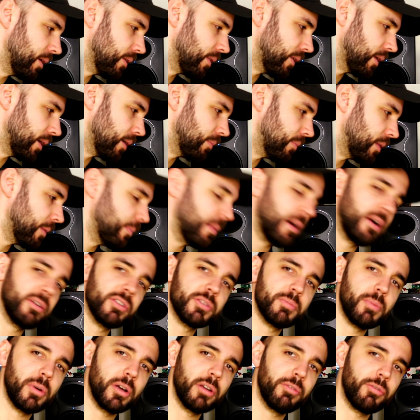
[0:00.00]
think my parents
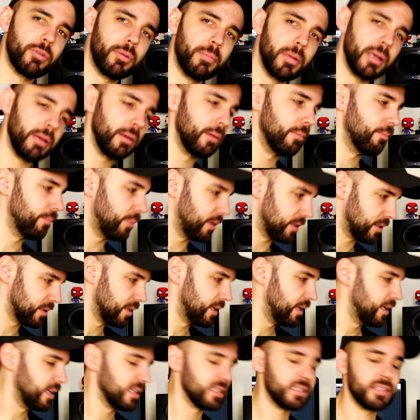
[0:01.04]
bought it for me, but
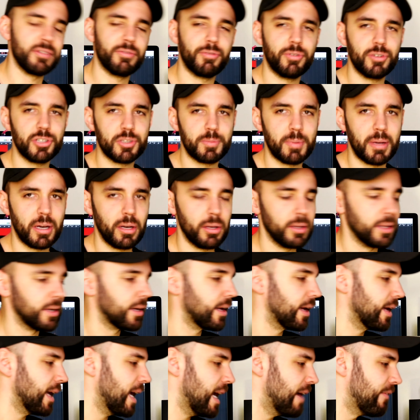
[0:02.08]
it's the first pedal that
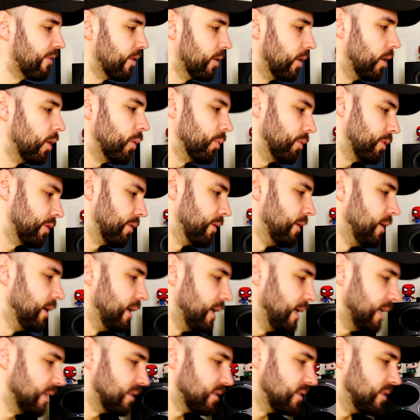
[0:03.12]
I ever owned.
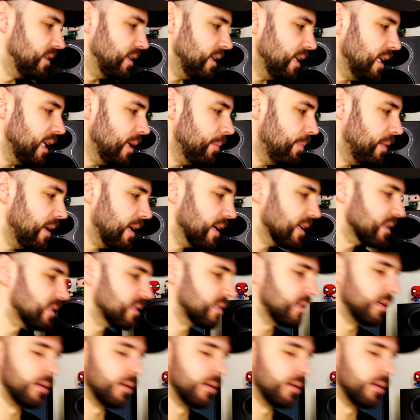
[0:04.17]
It's the EBS